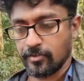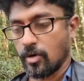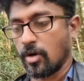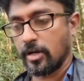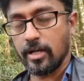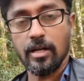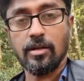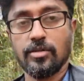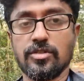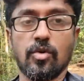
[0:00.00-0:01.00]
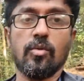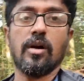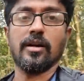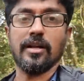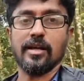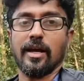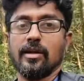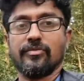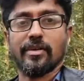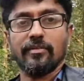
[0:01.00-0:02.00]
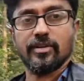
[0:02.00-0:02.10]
on a hill, you just don't want any kind of traffic